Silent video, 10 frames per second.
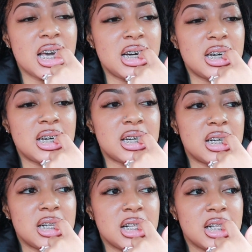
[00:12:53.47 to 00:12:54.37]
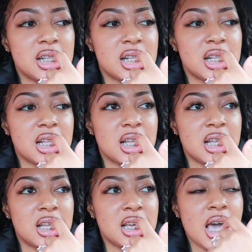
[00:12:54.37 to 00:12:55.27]
Uh,
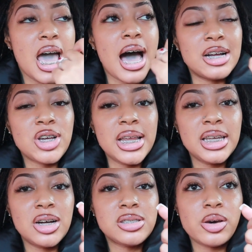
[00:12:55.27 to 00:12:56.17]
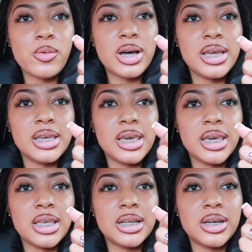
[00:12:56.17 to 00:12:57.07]
I tried to go to one
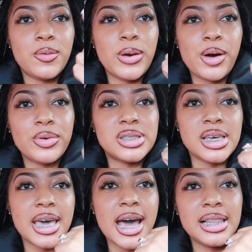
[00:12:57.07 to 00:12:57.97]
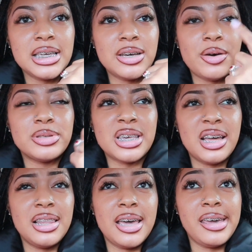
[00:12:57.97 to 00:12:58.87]
when I went to Cali. I went to
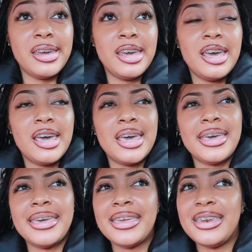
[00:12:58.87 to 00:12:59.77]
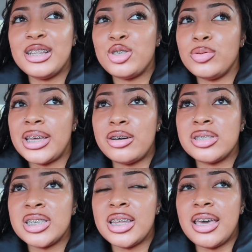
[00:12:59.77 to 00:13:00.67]
LA in
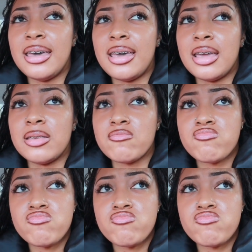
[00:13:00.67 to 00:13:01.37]
2020.